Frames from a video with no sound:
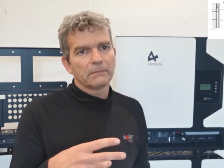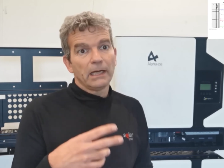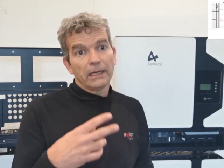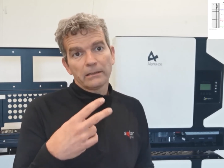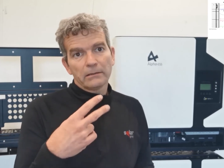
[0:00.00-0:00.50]

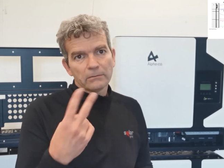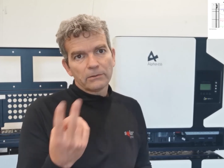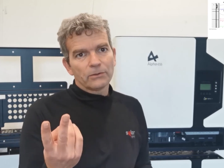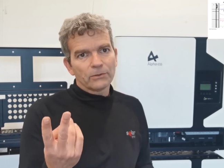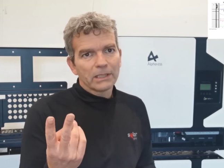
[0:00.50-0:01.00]
and
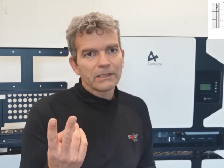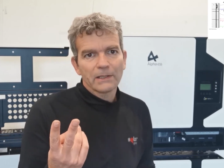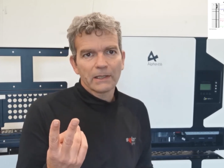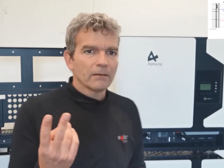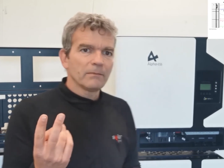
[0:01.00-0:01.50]
2
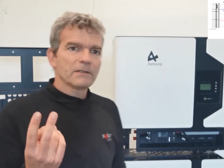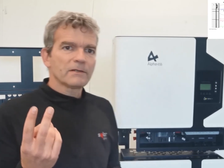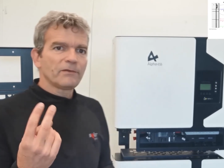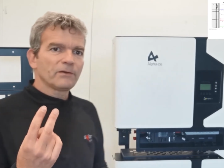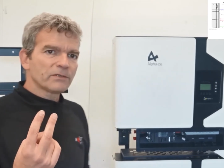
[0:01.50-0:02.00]
DC
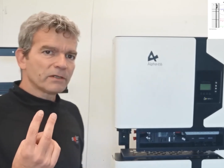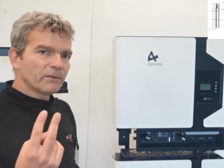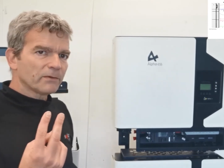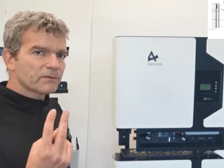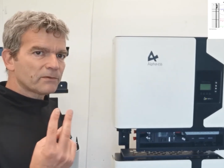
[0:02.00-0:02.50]
cables if you're using
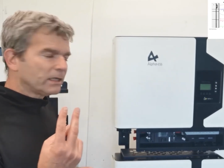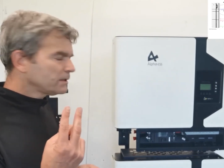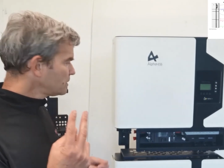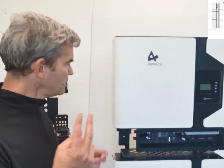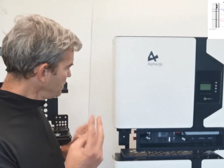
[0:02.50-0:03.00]
both
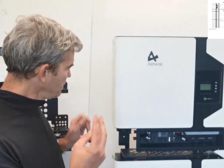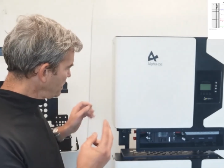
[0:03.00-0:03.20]
strings.